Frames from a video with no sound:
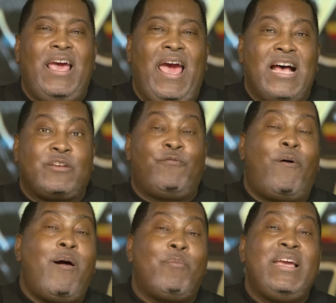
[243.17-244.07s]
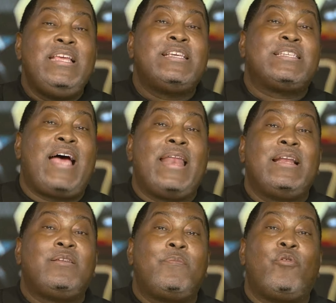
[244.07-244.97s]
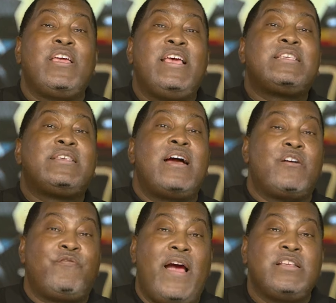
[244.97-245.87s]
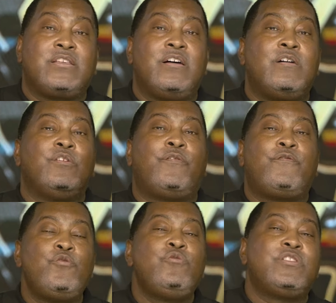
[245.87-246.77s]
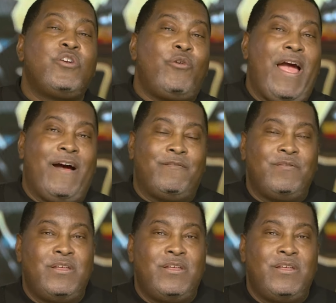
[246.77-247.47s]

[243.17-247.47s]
as a farmer, he decided to bring his sacrifice of the fruit of the ground.